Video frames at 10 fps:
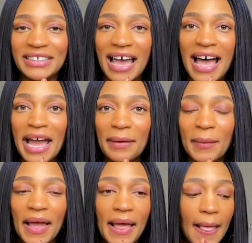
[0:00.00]
the
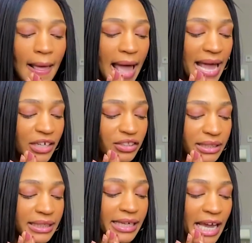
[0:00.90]
time. I
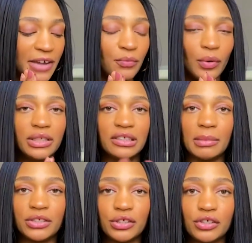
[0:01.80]
actually gave one
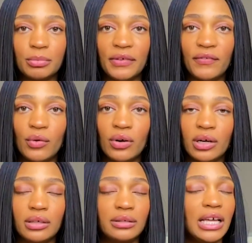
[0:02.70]
to my sister
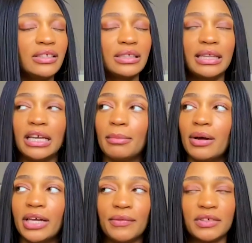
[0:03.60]
before. That's the thing
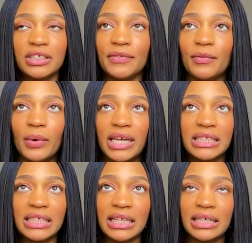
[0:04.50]
about giving stuff away
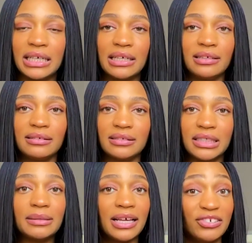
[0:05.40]
and selling it.
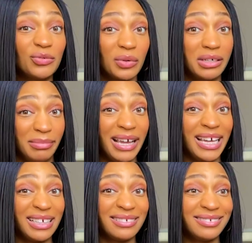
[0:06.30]
Sometimes you want it
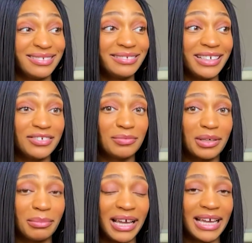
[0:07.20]
back.
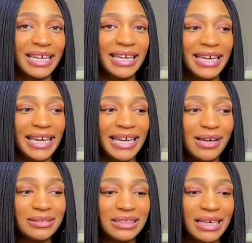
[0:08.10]
And
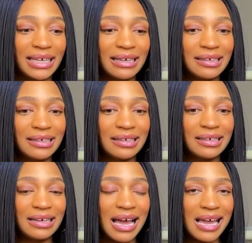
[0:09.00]
I was like,
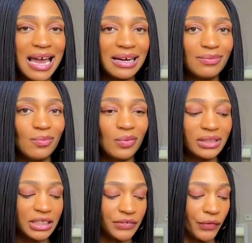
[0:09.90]
I kind of
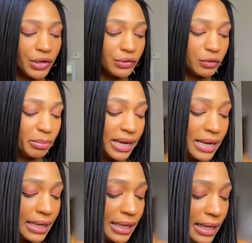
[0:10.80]
want this fragrance
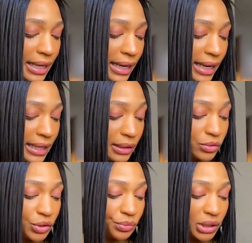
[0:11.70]
back. And it
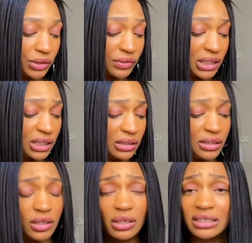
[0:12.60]
was a really, really
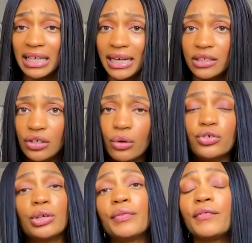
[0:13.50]
good deal. Cause like I
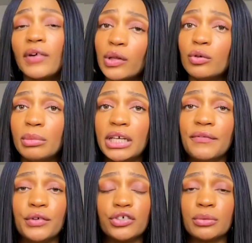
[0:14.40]
told you, if you're following
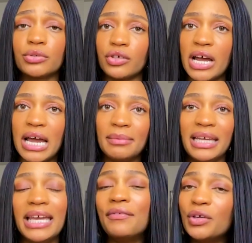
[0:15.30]
me, if you're subscribed,
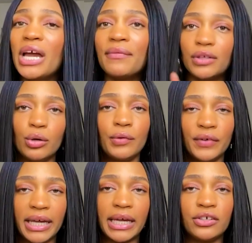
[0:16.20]
if you have the
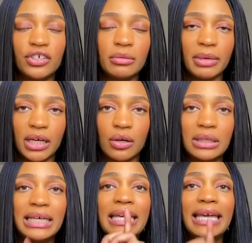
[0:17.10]
notification
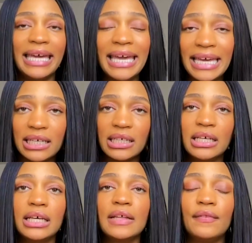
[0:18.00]
bell hit,
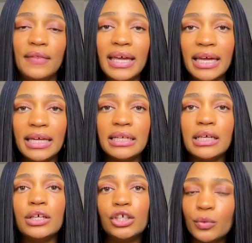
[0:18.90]

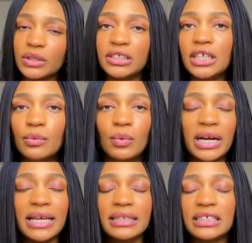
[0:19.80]
then you will see
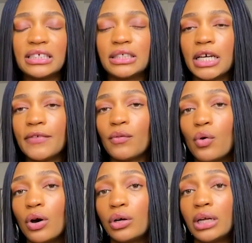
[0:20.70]
when I list stuff
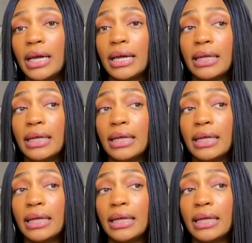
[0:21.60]
on